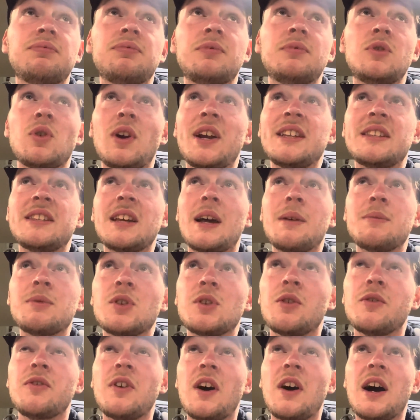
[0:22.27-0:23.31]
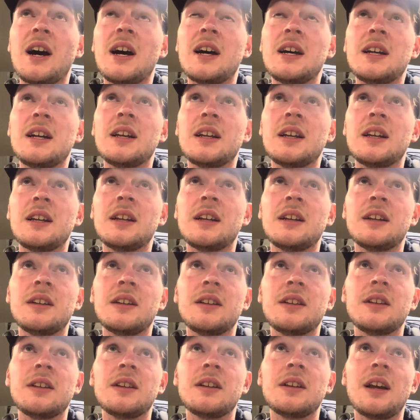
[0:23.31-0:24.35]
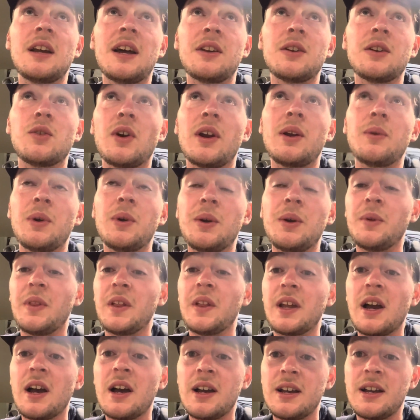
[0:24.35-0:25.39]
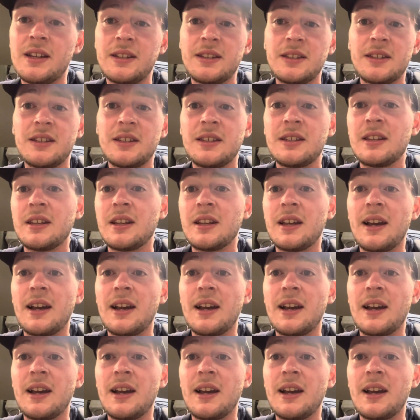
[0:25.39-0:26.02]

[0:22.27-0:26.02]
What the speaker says: Great time so far. Had a great week with the guys.